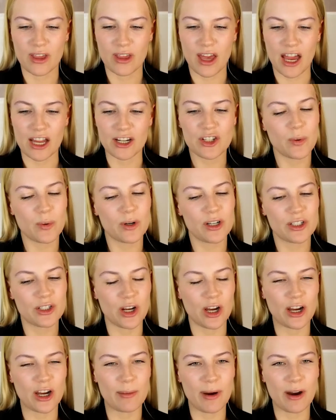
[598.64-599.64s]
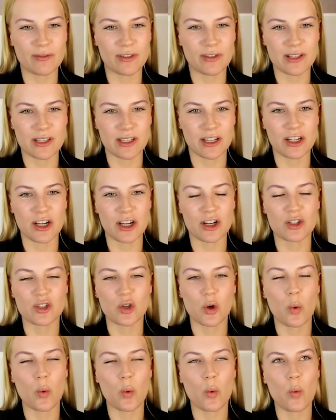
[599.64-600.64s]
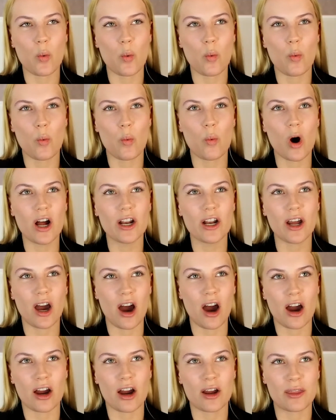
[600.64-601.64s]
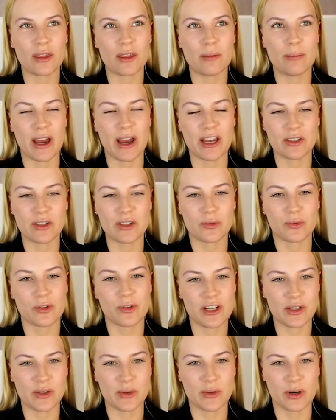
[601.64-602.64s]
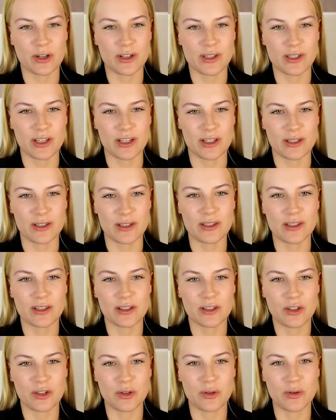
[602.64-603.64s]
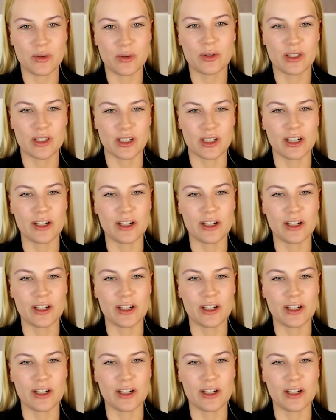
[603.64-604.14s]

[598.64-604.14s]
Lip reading: I just want to talk about for a second here. So, what are the best resources to study